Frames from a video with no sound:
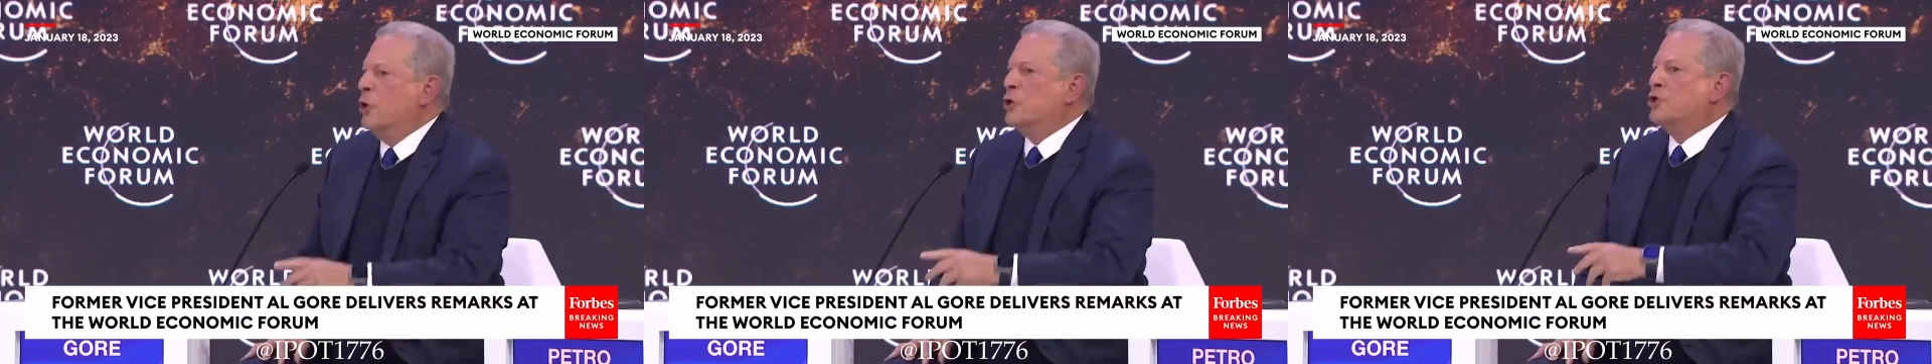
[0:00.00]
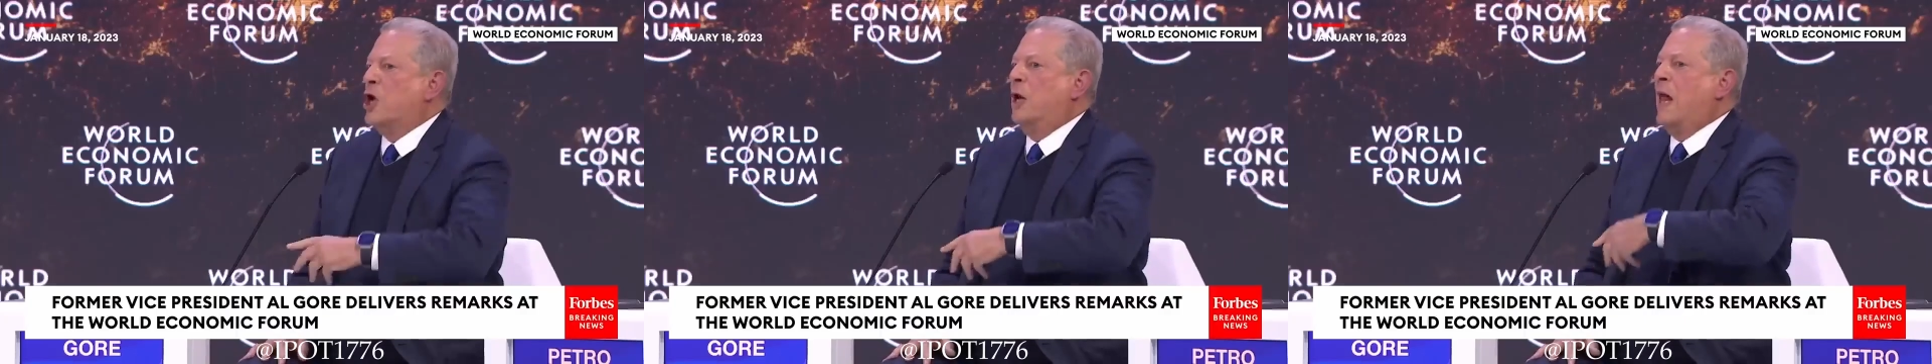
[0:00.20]

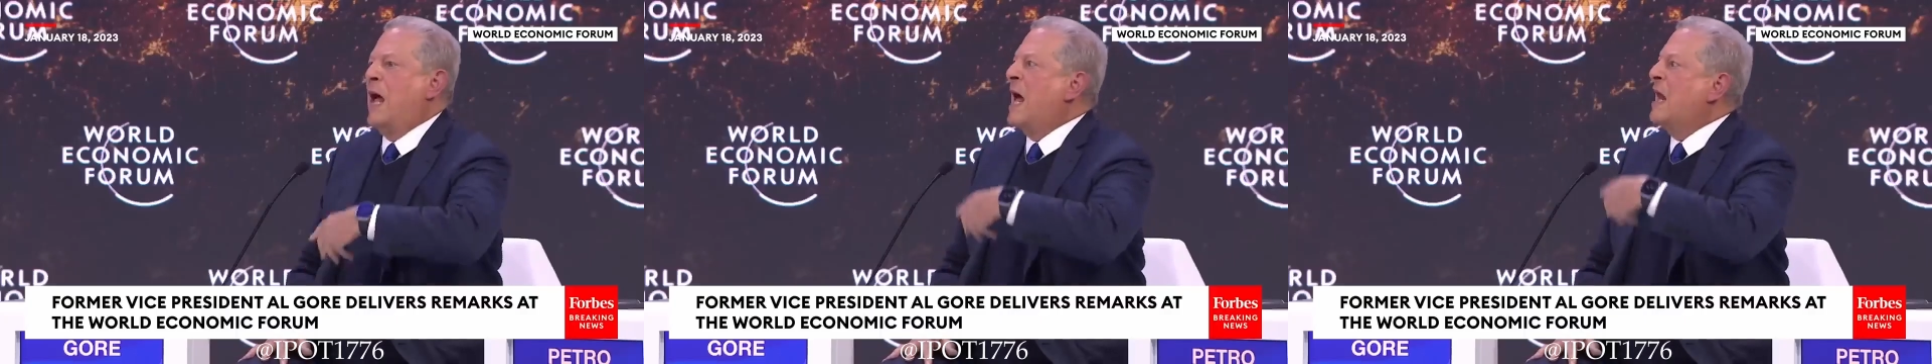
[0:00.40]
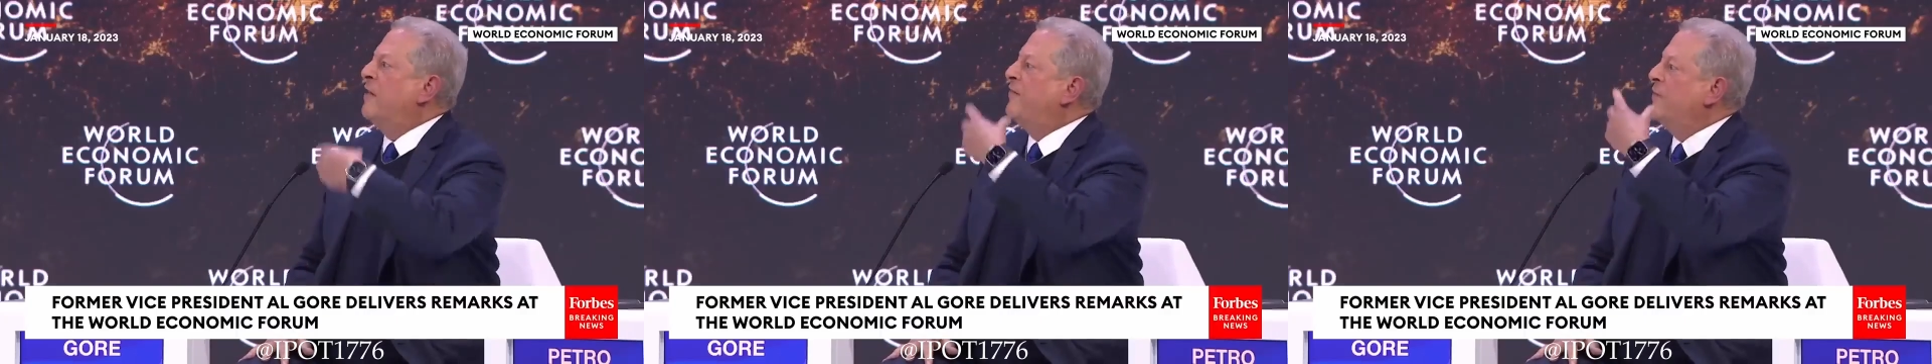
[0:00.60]
There's a
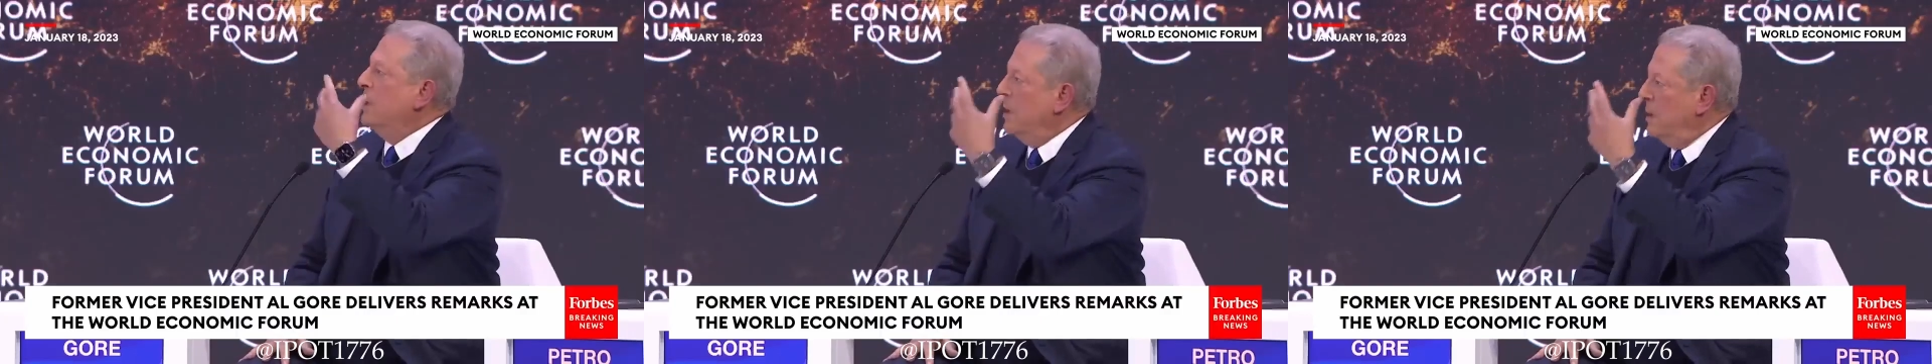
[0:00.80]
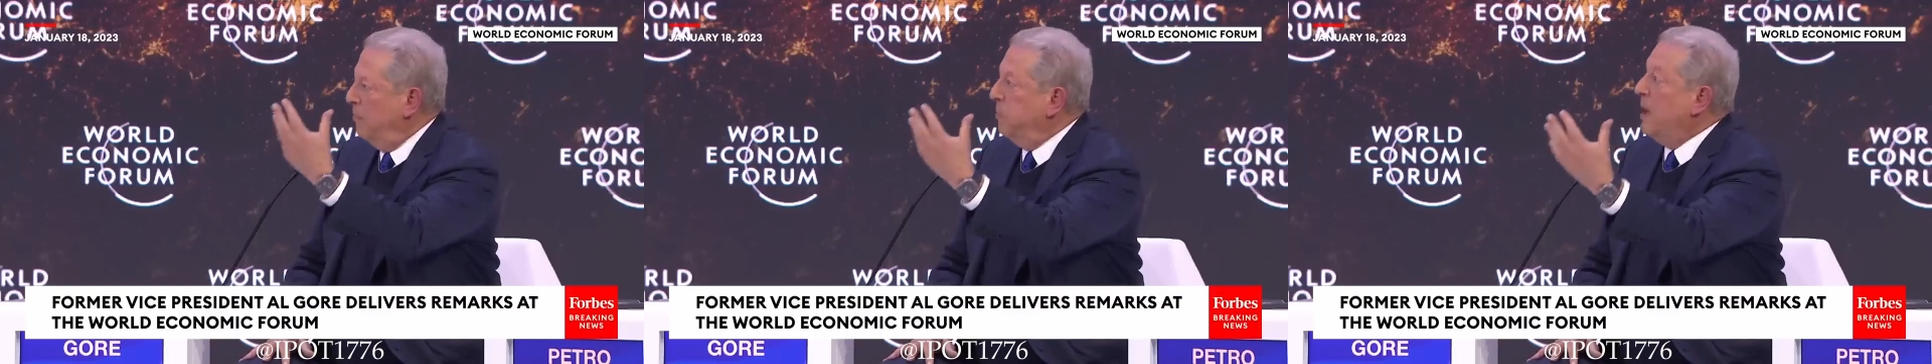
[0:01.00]
lot of
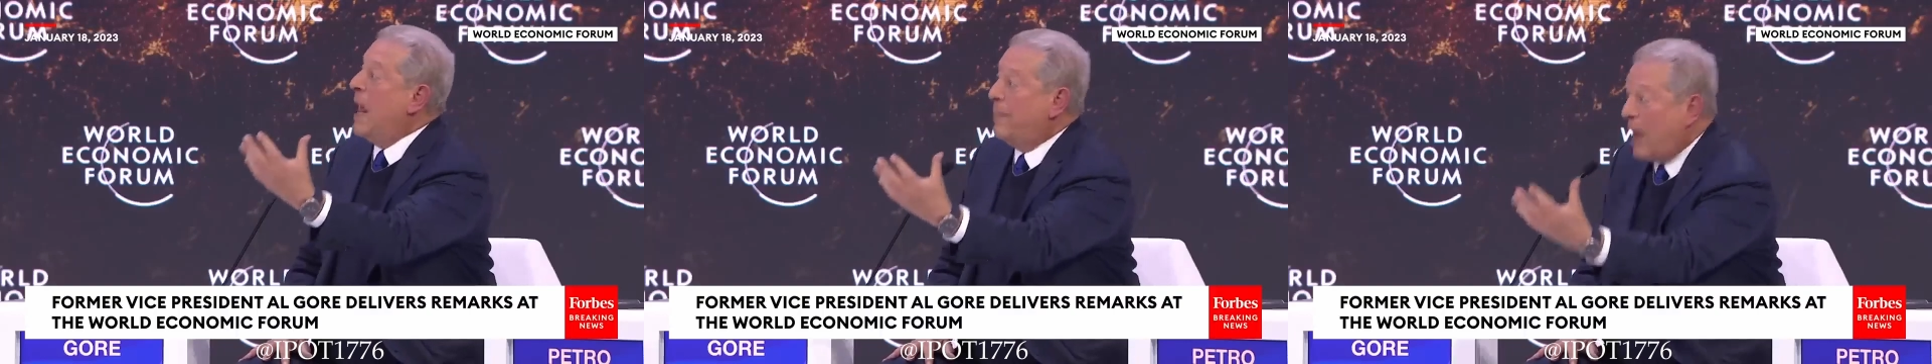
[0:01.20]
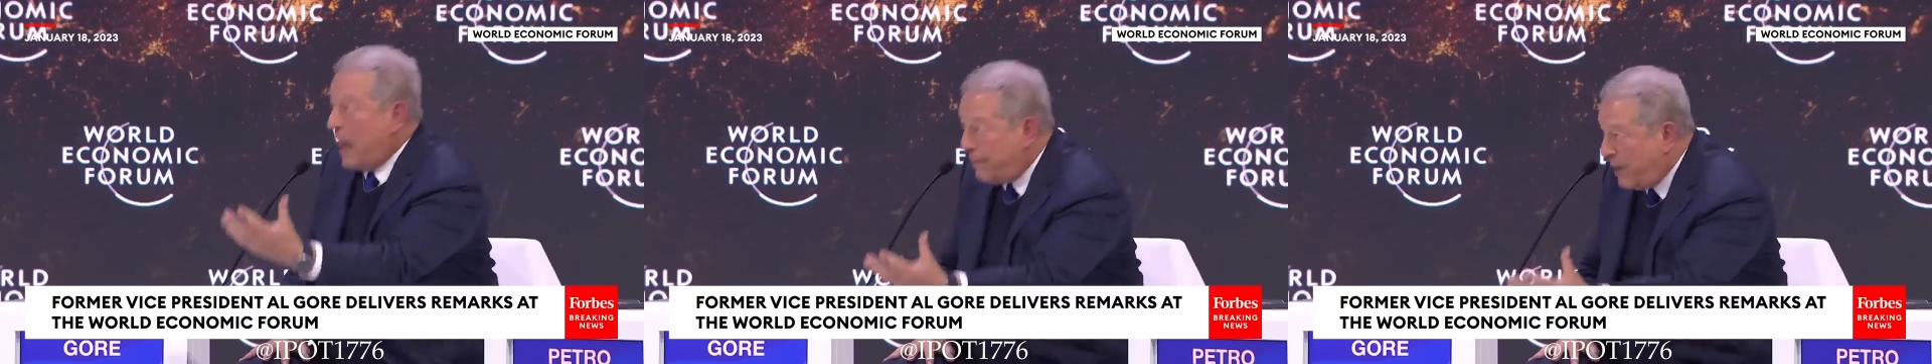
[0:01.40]

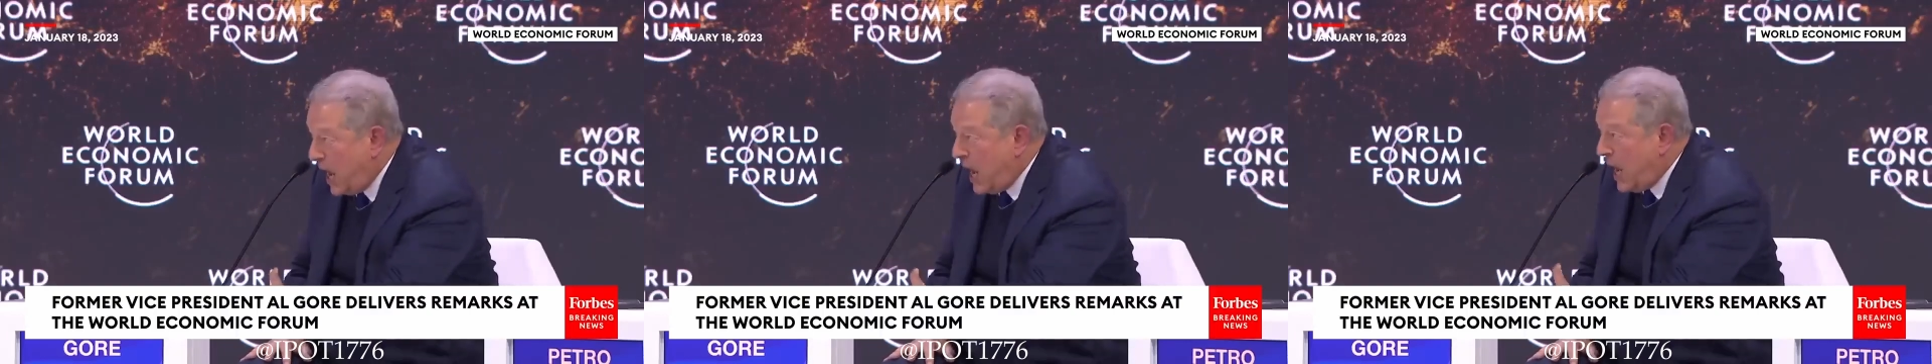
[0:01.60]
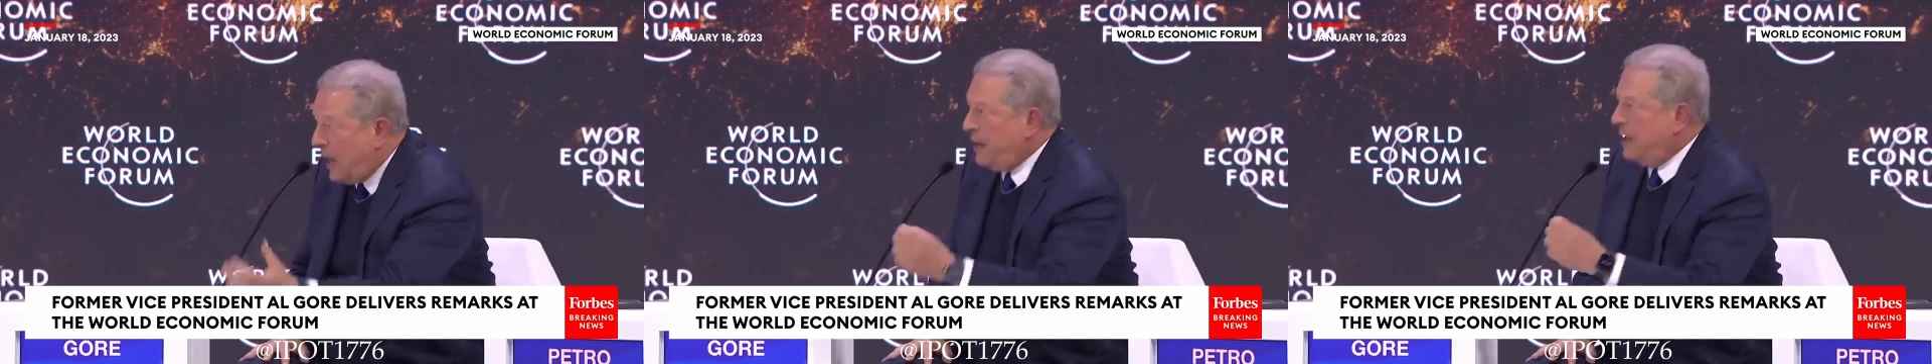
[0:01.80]
blah, blah,
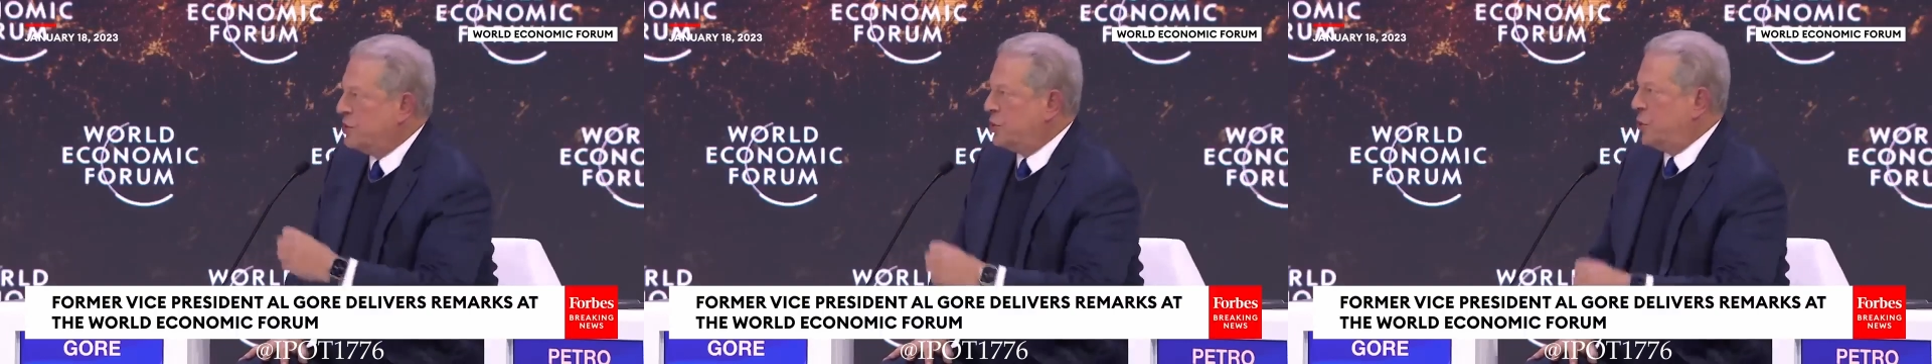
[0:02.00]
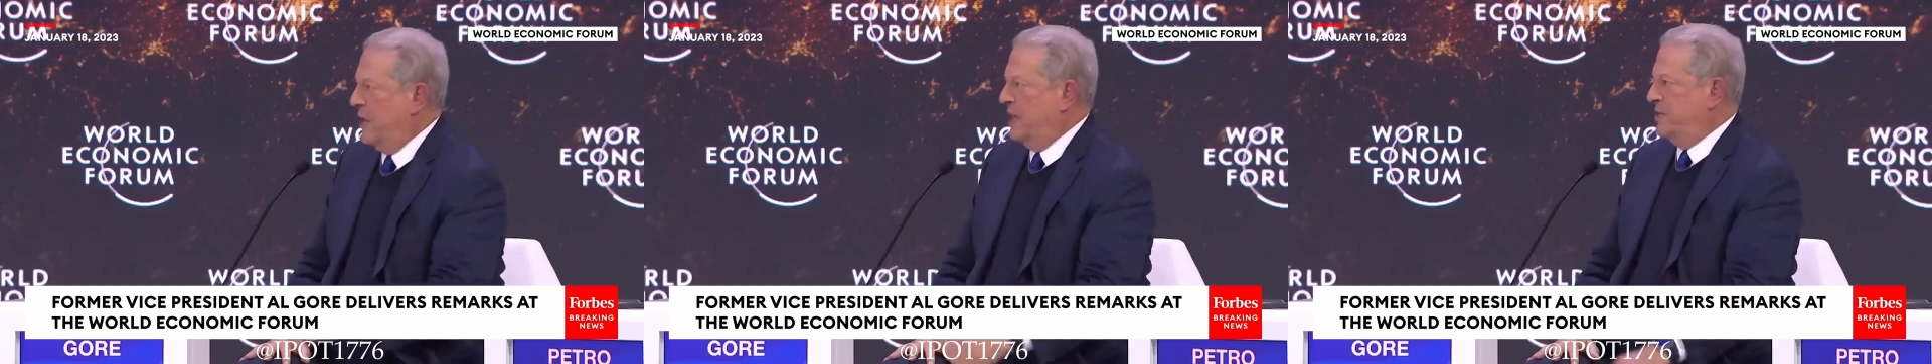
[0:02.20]
blah,
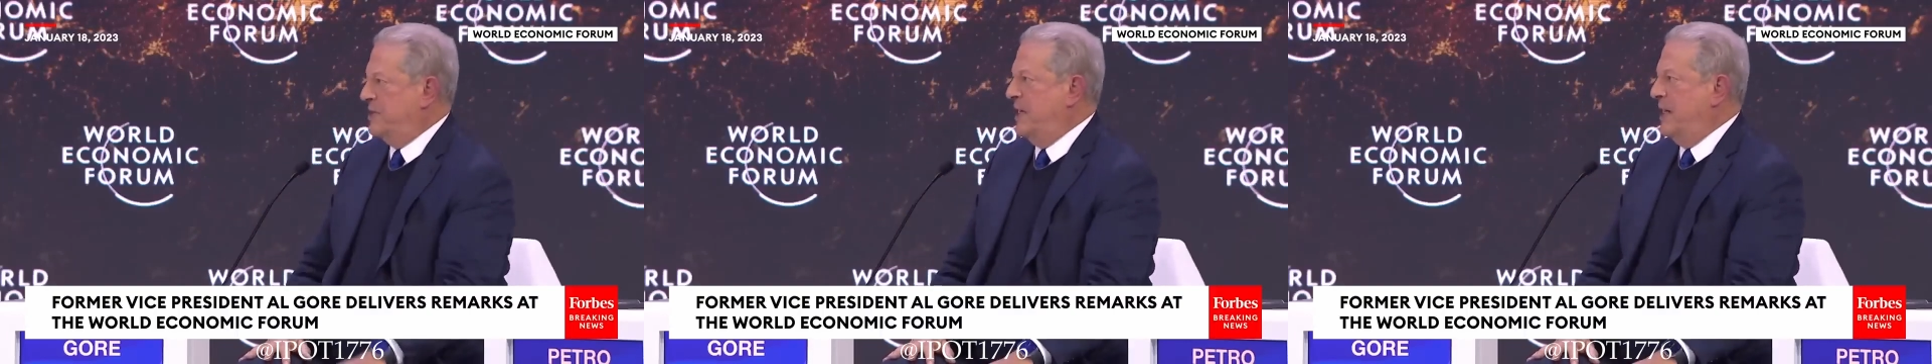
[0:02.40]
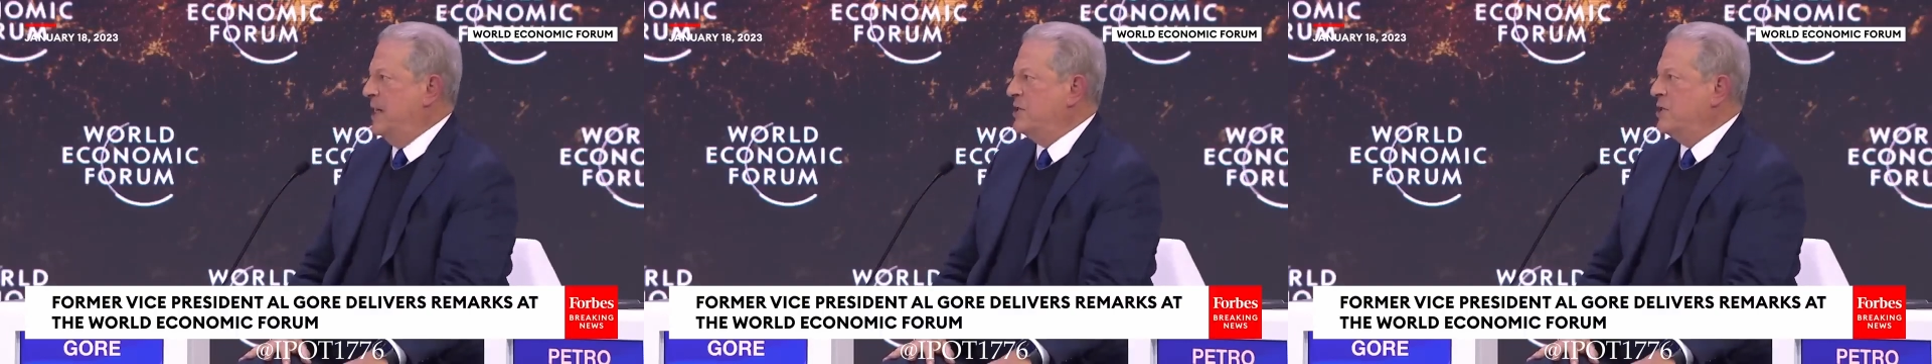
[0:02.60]
as Greta
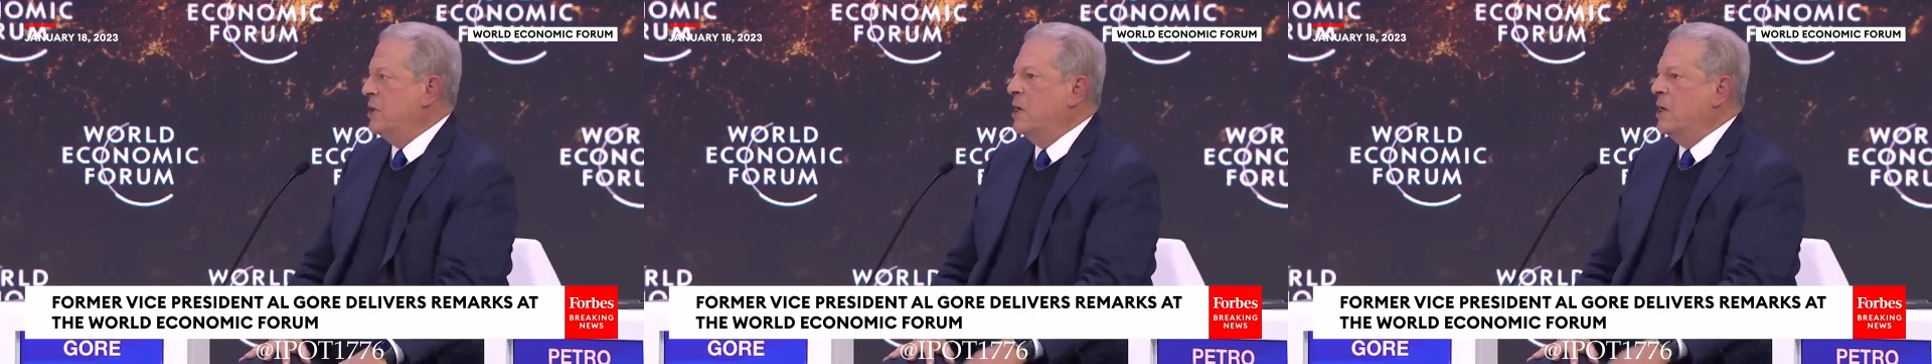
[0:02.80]
says.